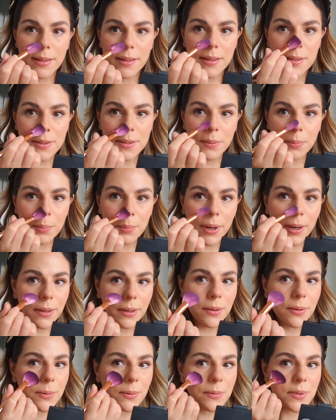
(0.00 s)
this on my
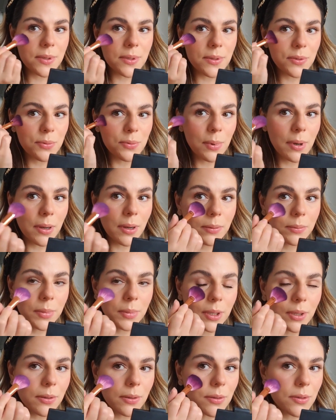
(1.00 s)
nose as well,
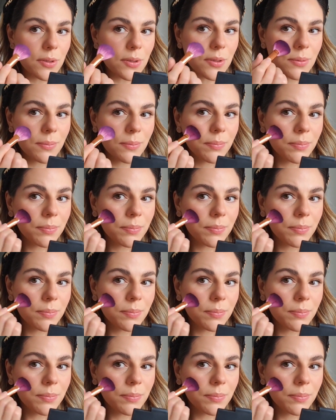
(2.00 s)
because,